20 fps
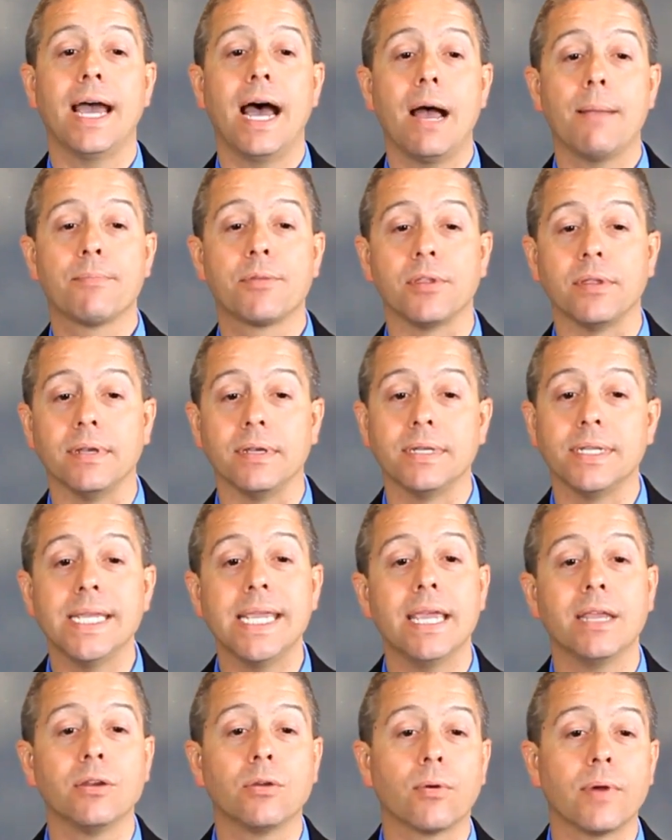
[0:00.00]
option
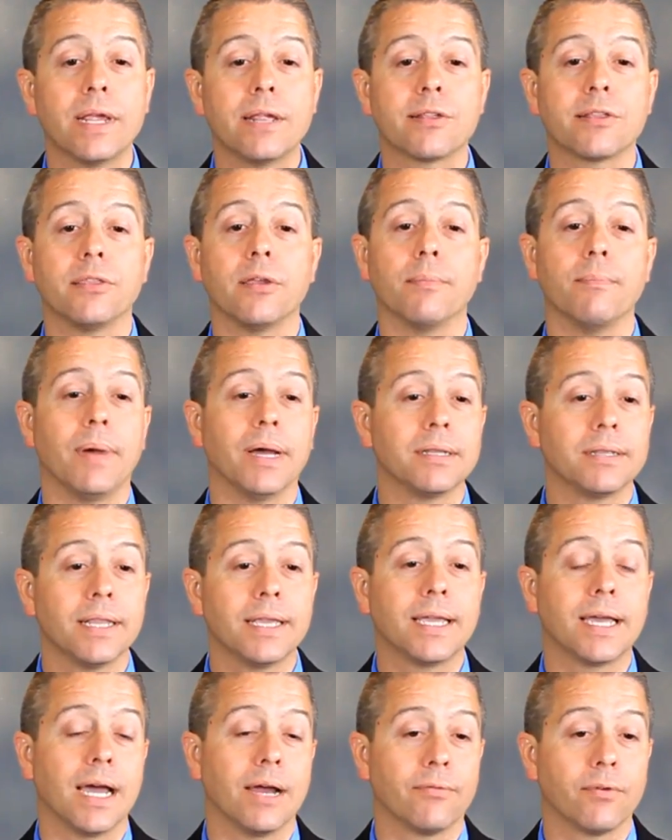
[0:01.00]
to increase their
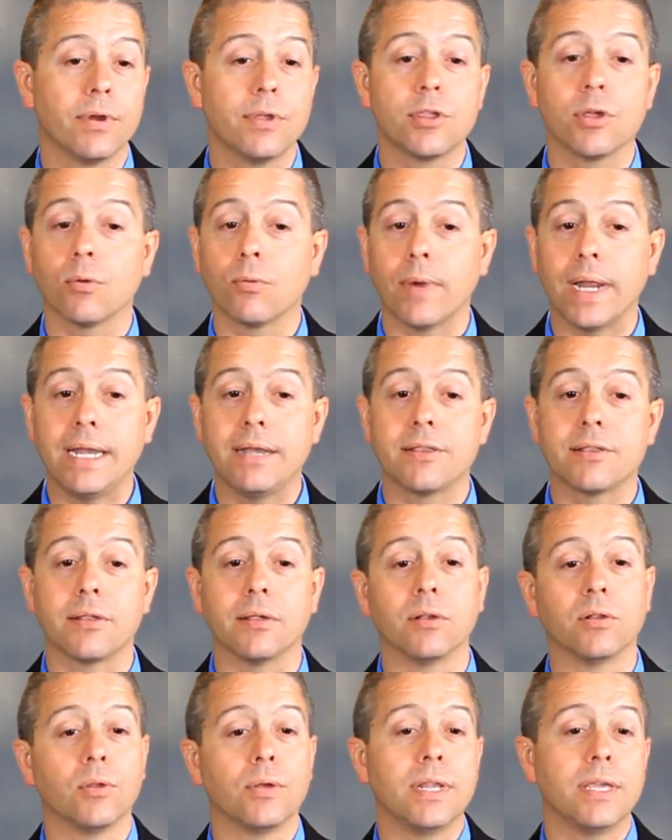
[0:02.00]
monthly coverage at rates
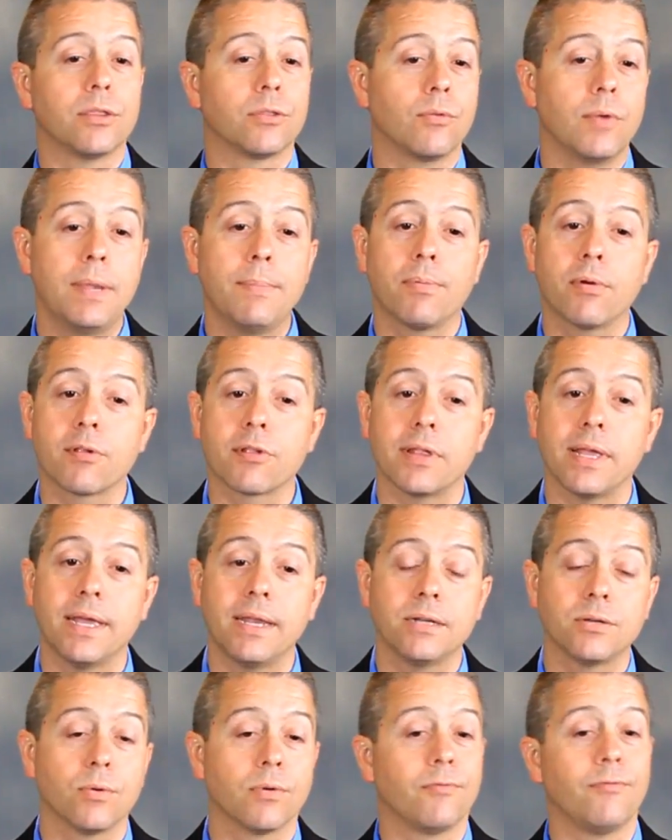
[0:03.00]
including
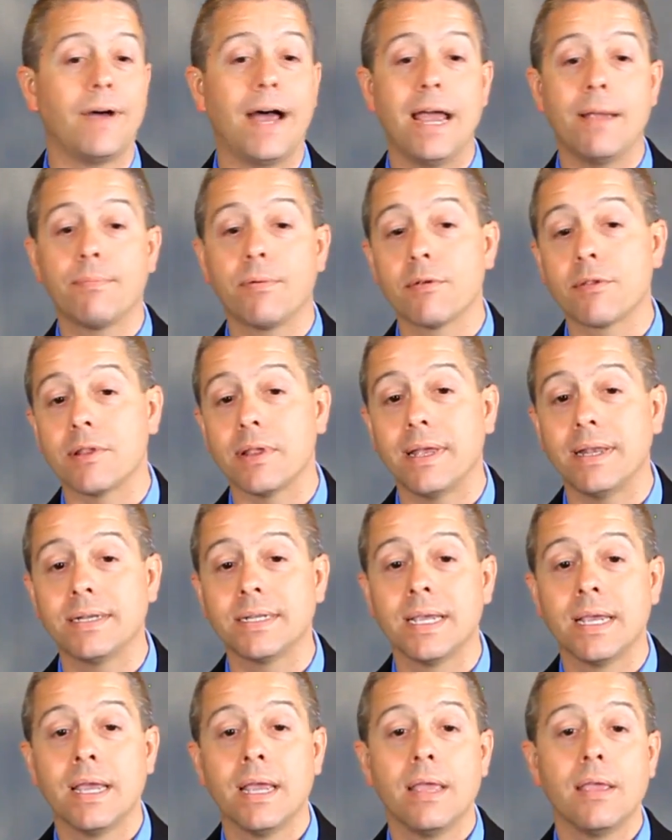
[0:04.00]
3% or 5%,